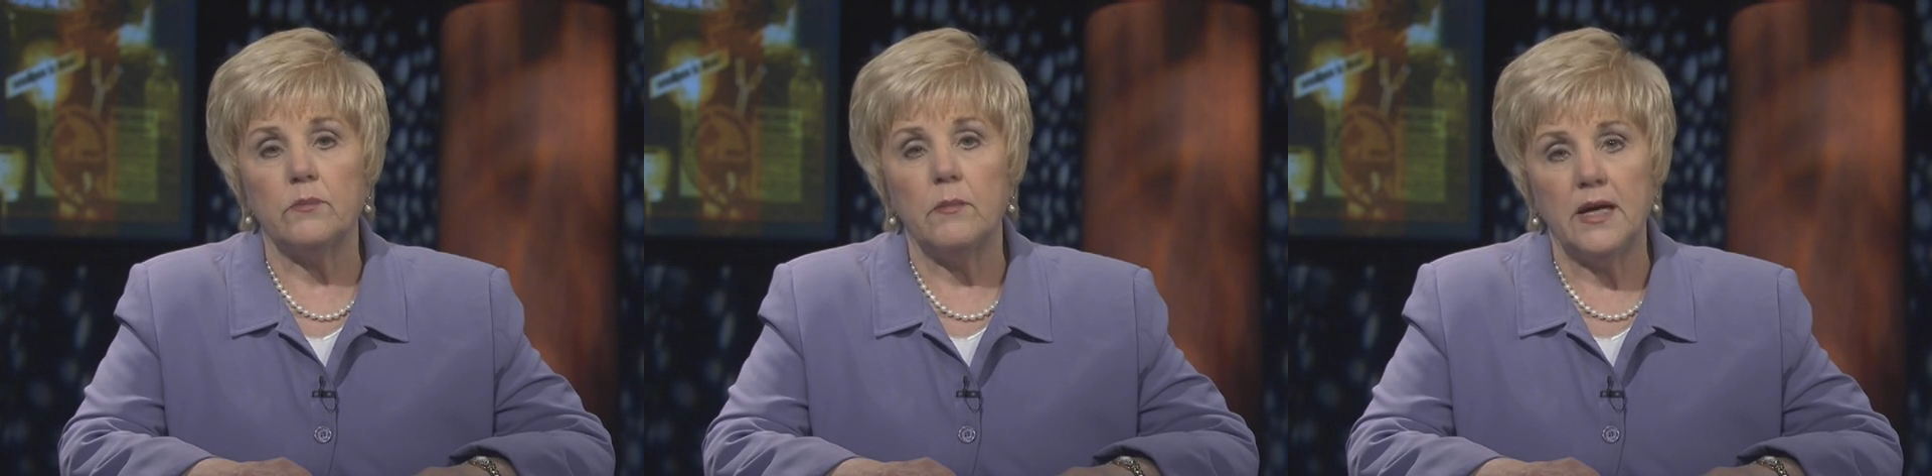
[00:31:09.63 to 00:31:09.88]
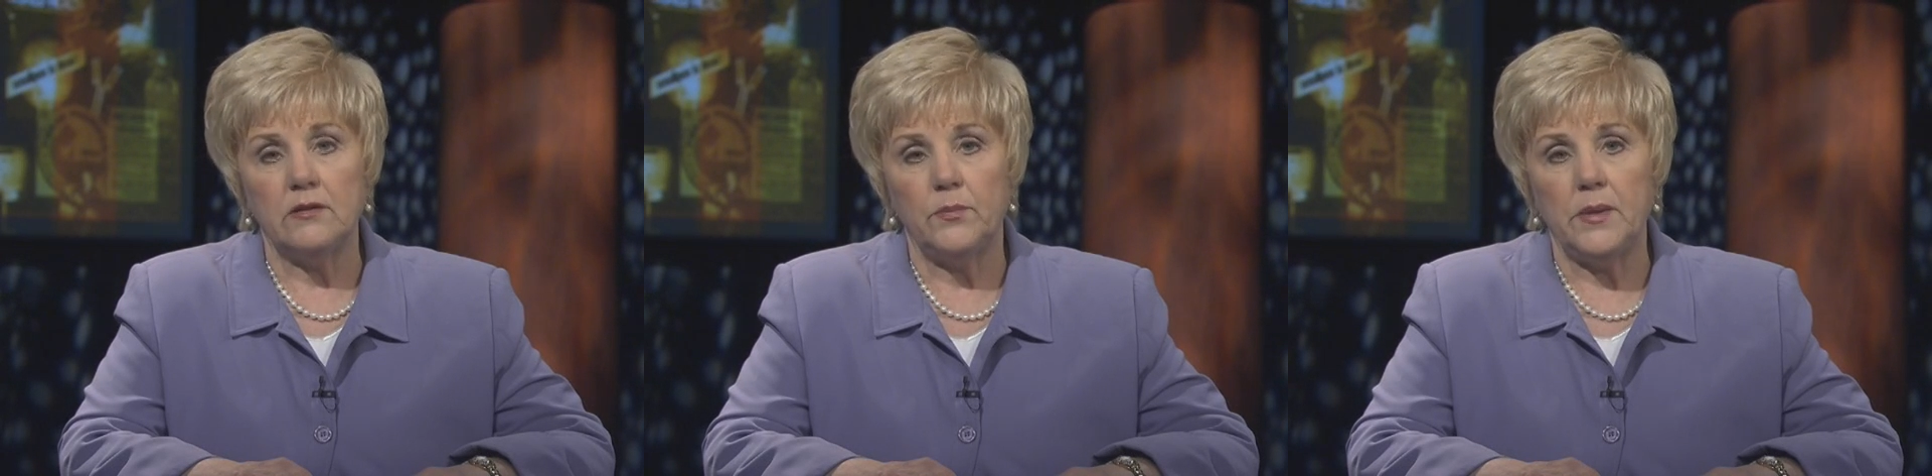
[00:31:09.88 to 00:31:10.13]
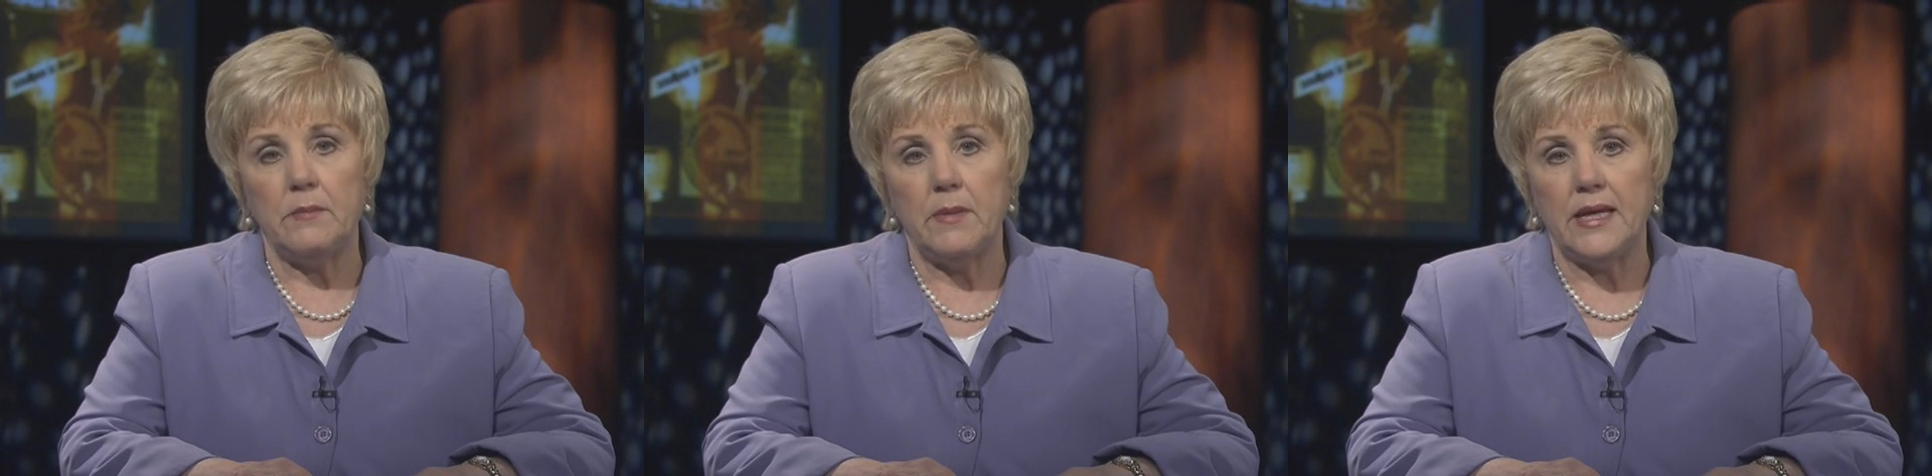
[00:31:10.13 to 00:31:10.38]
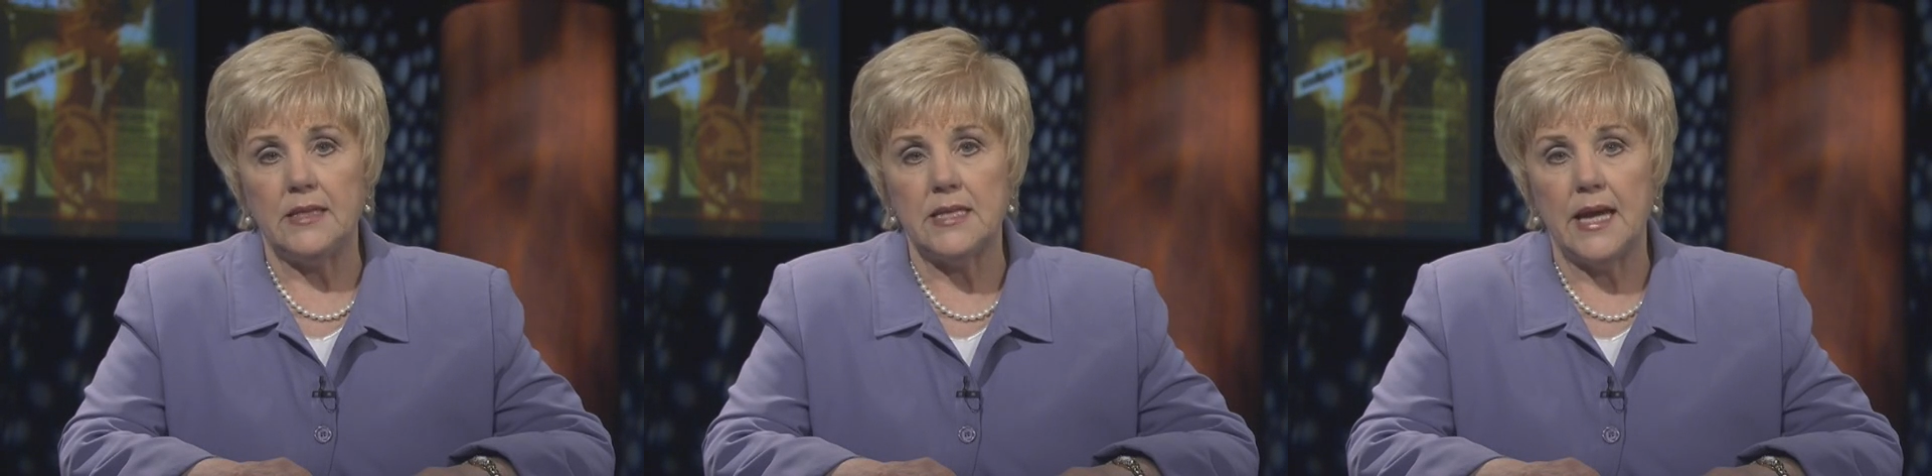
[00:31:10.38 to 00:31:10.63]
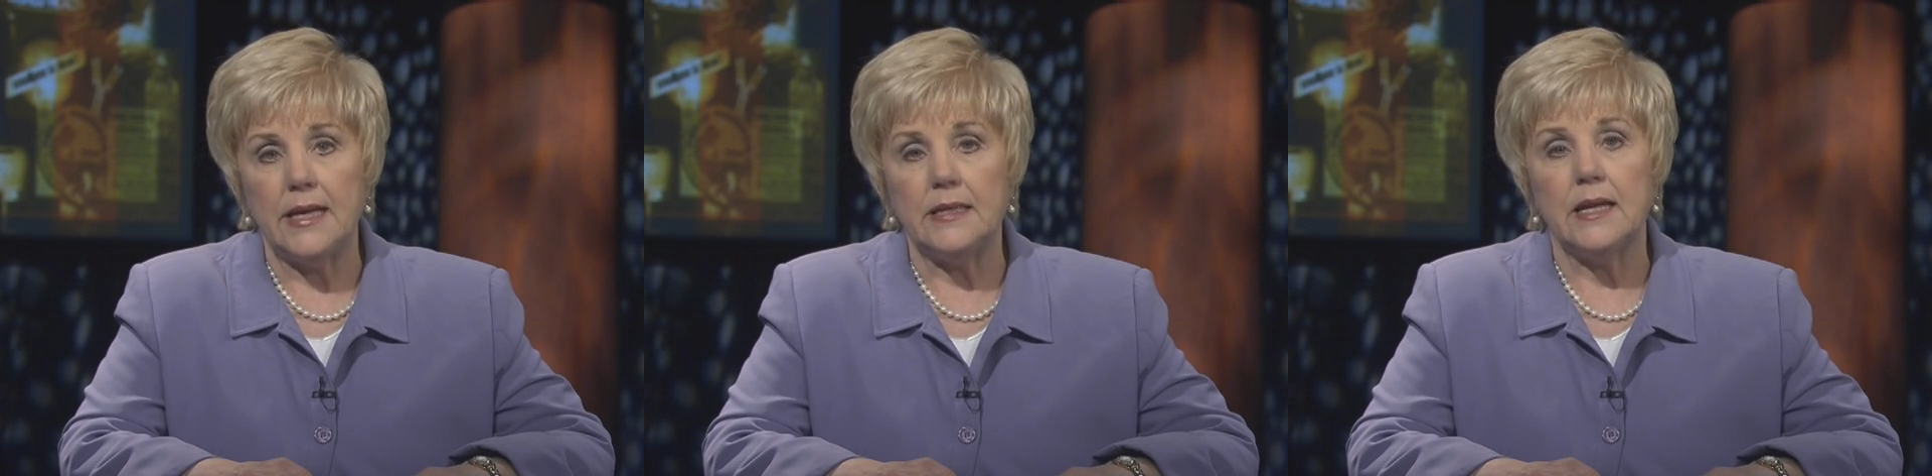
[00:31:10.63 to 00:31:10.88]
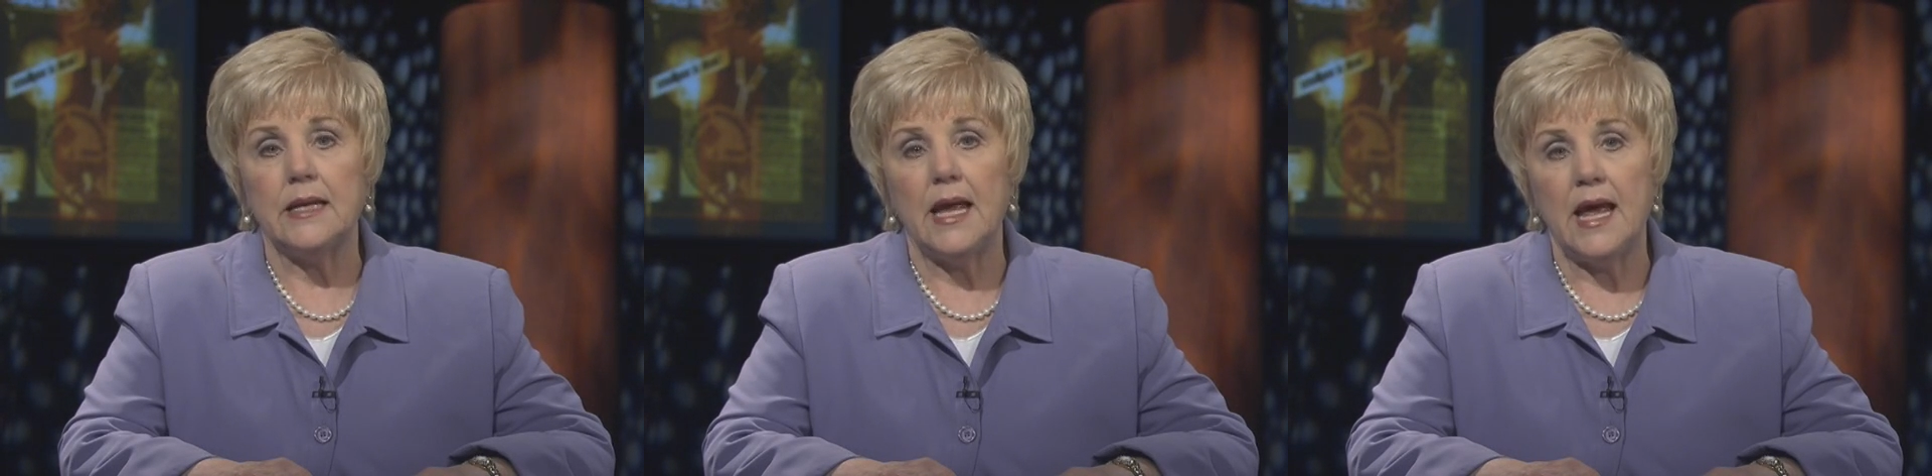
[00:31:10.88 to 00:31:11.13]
must be maintained at